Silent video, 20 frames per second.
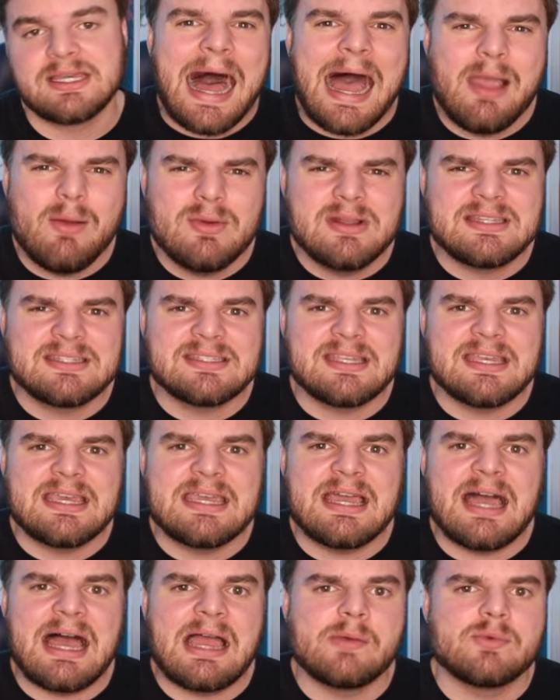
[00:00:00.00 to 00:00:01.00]
I would
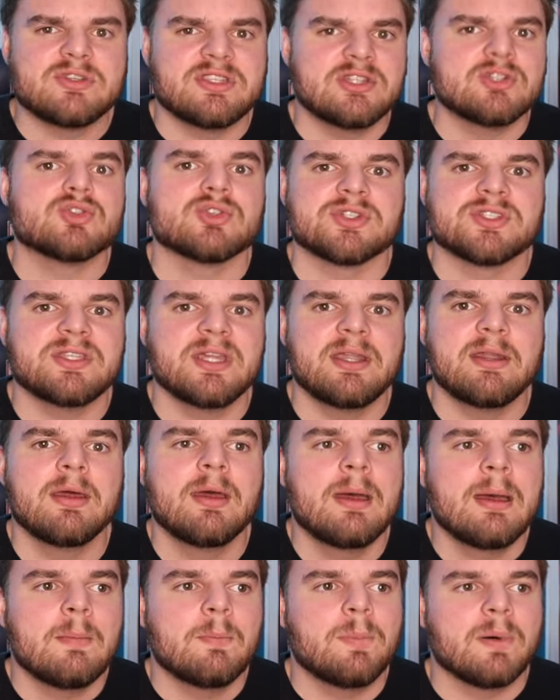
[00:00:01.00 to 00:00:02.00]
say I was interested,
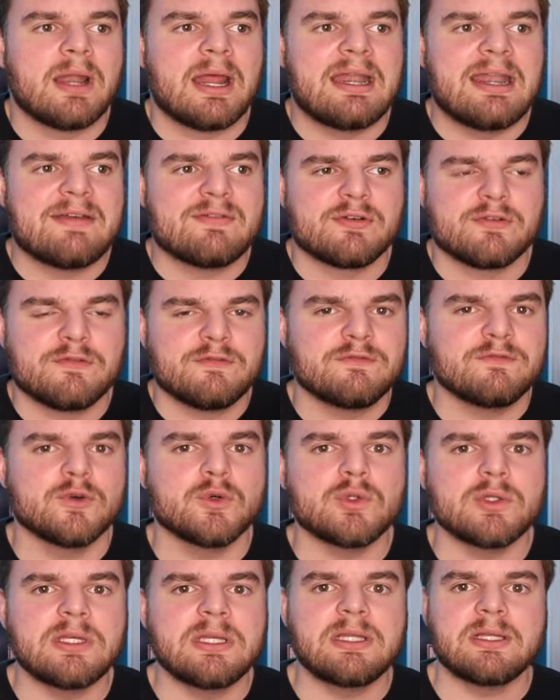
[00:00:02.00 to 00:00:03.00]
but I never
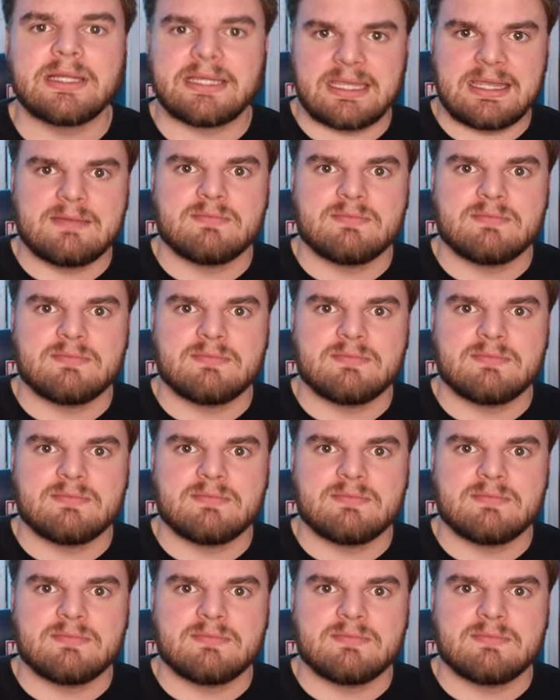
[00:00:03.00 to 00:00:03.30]
fully like